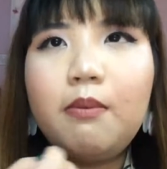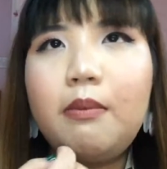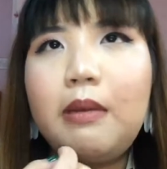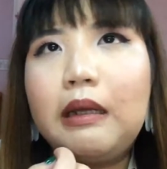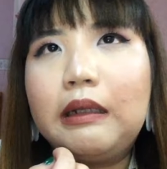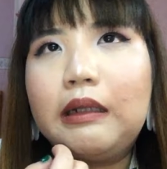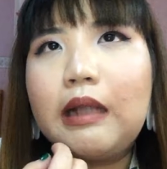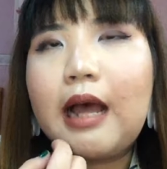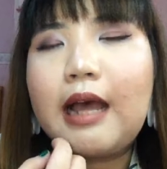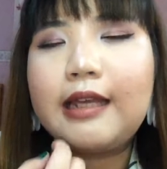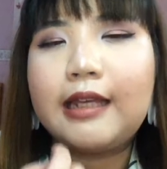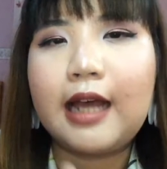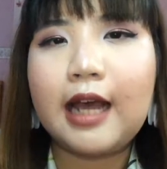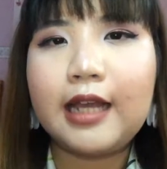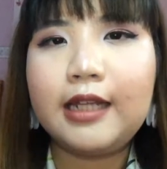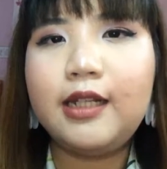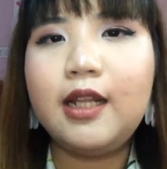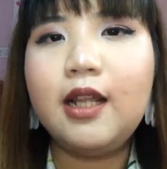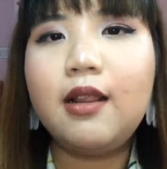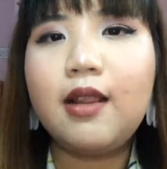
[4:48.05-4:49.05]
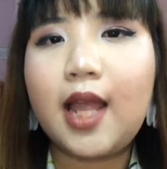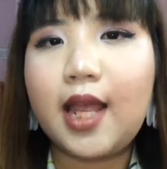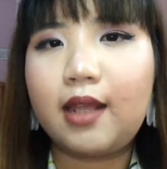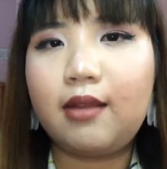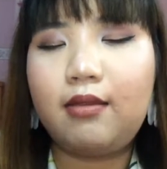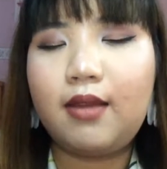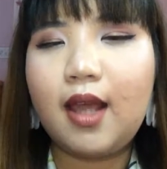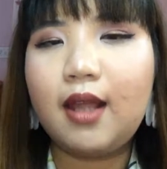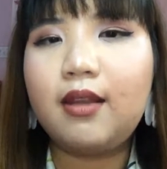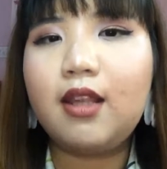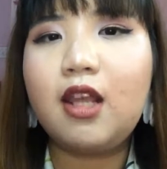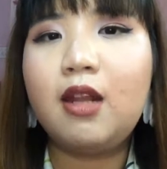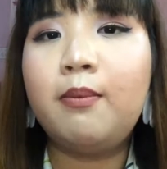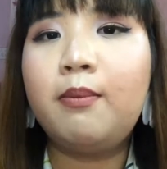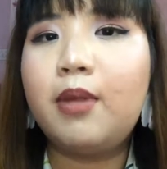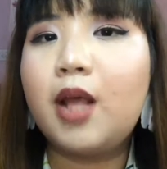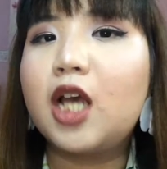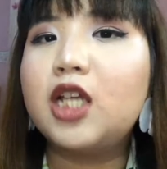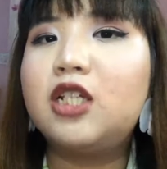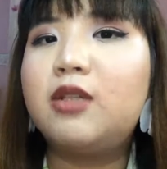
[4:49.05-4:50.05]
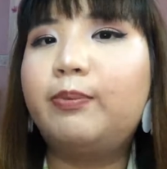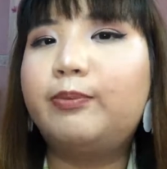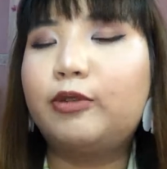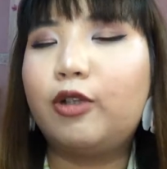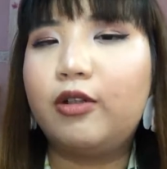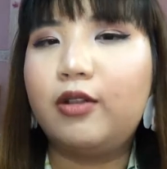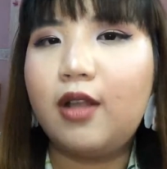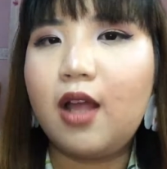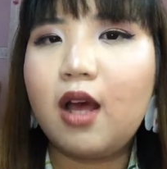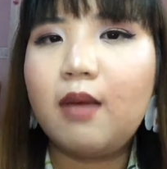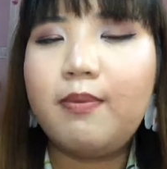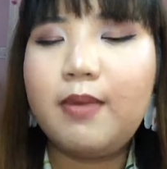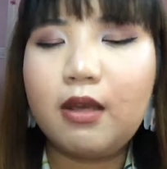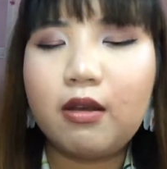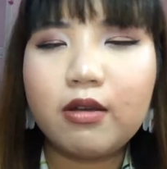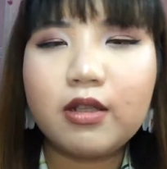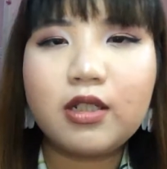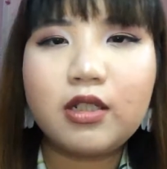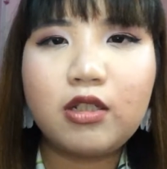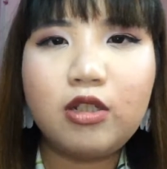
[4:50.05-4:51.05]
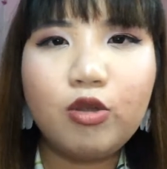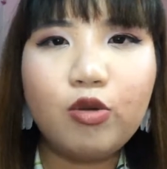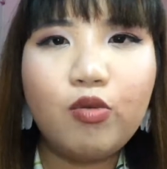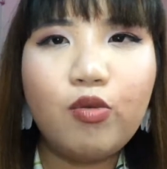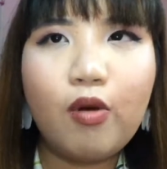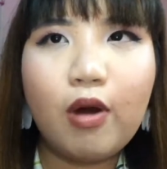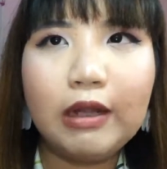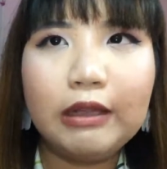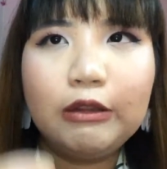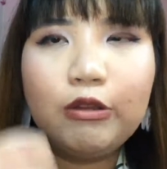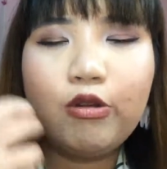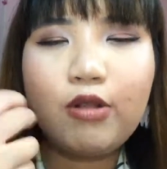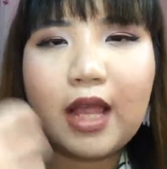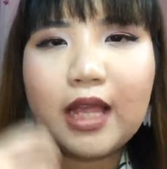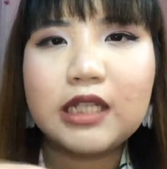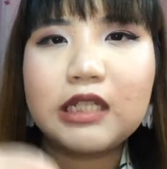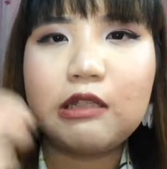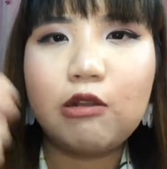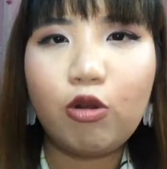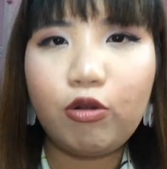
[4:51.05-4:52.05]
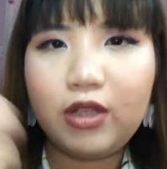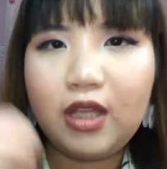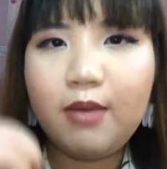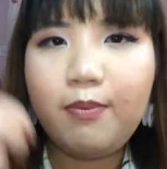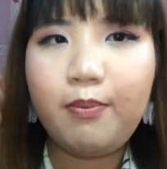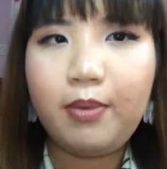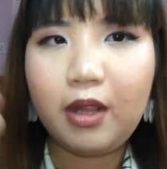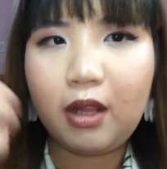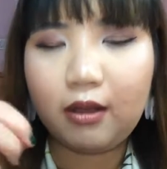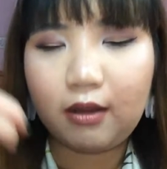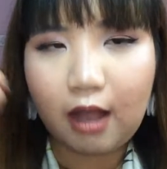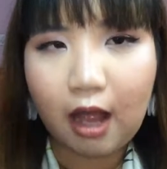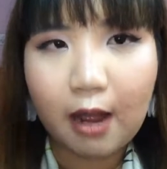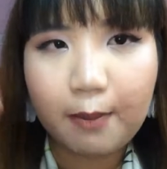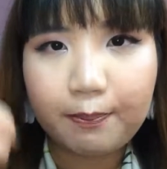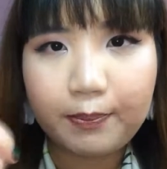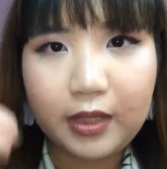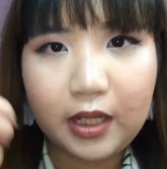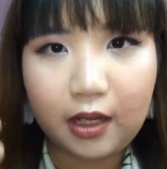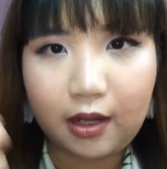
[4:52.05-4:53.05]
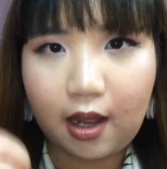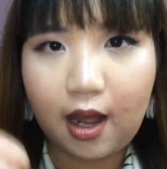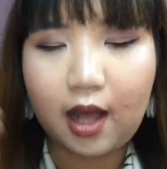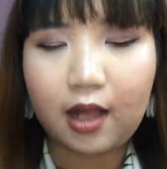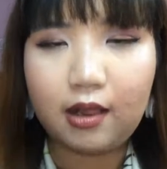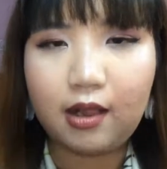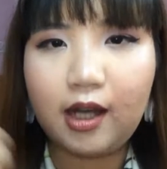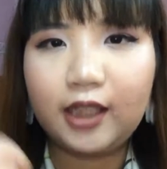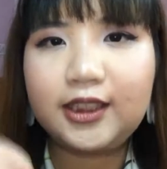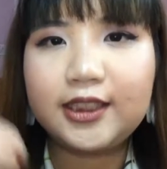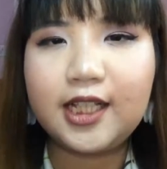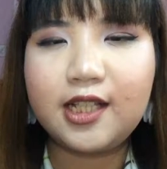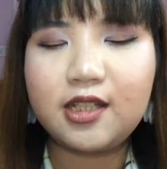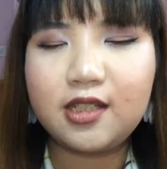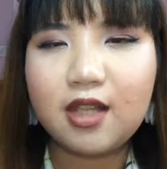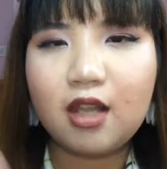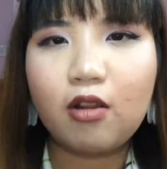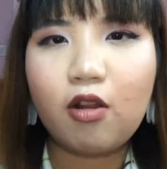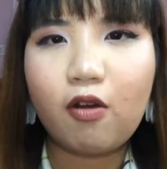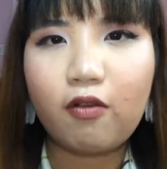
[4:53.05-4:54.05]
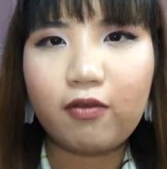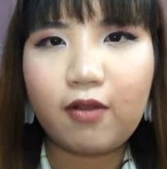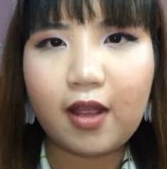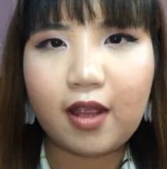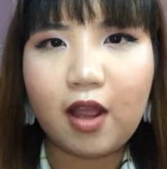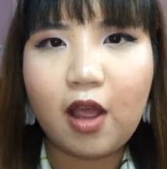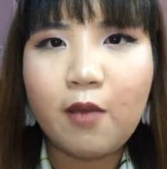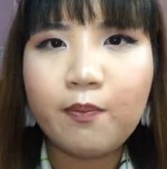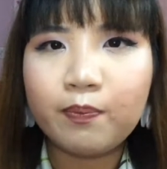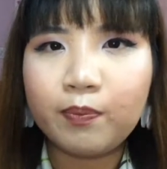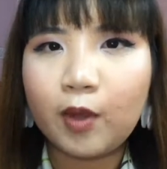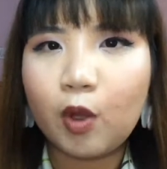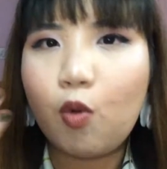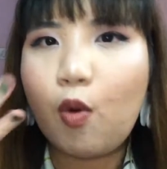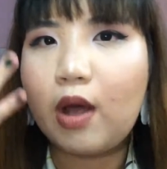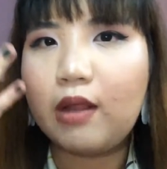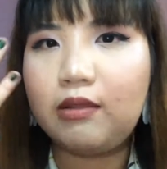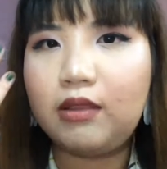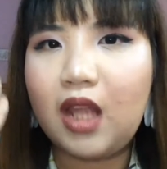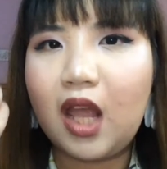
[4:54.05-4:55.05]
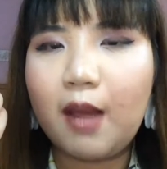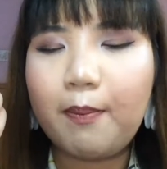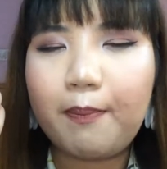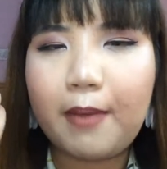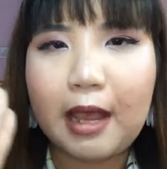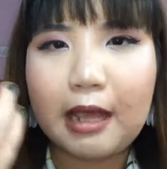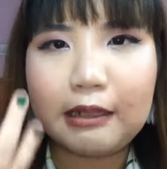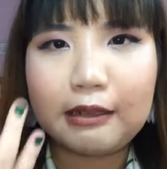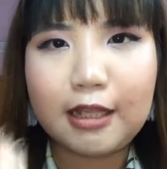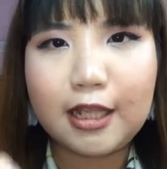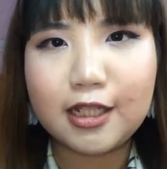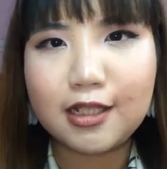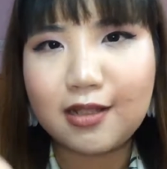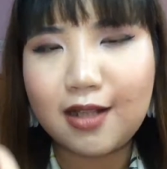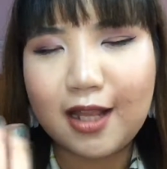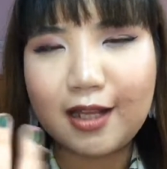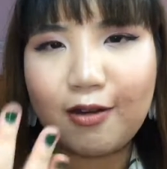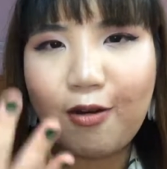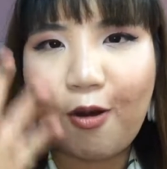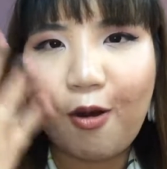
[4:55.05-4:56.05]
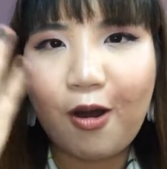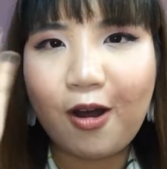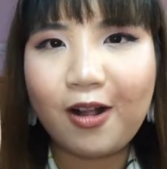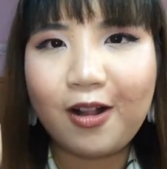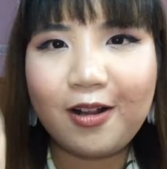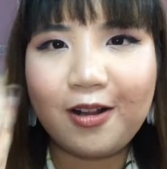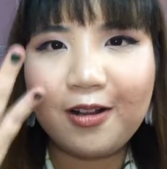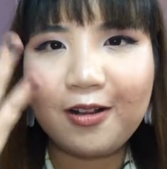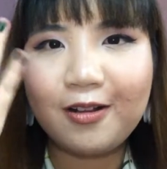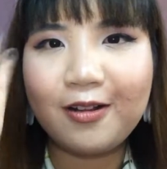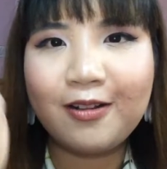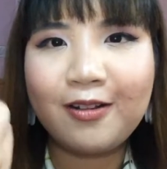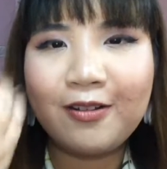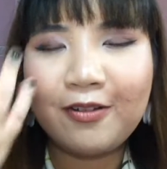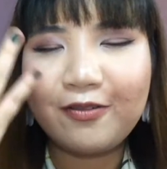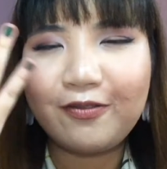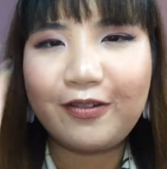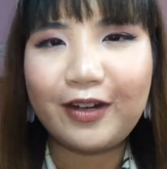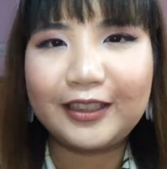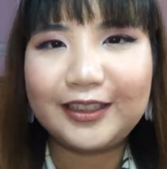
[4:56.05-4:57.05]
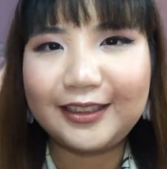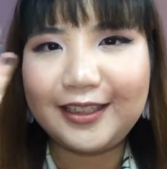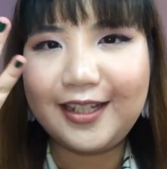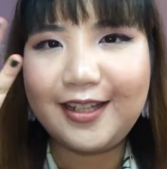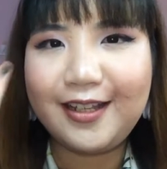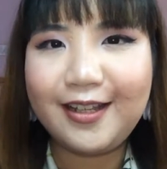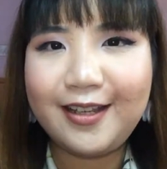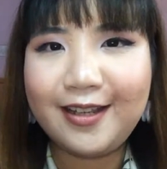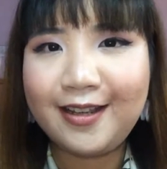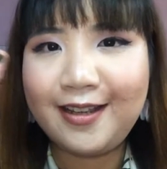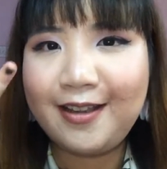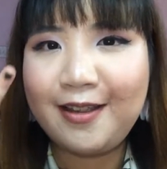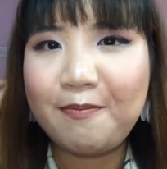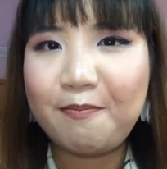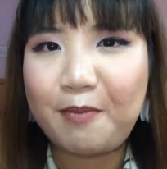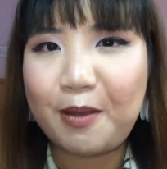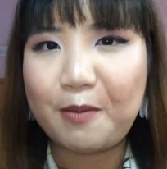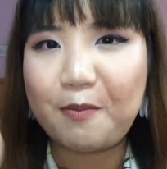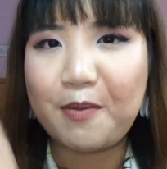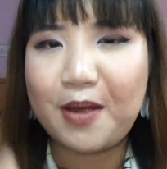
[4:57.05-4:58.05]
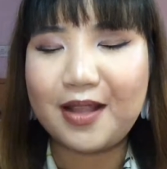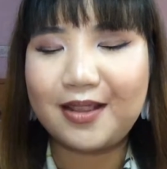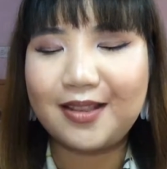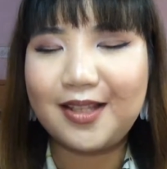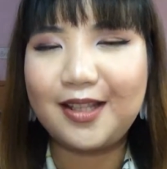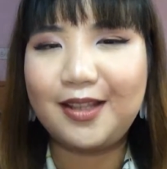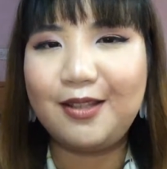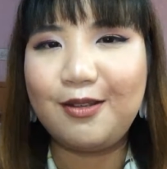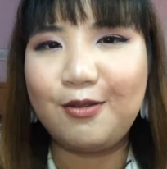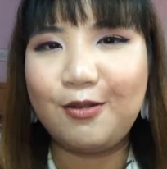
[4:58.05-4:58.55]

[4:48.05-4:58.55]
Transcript: But I kinda like that in blush product because you want to like slowly build up the color instead of like one dab and it's like all very pigmented,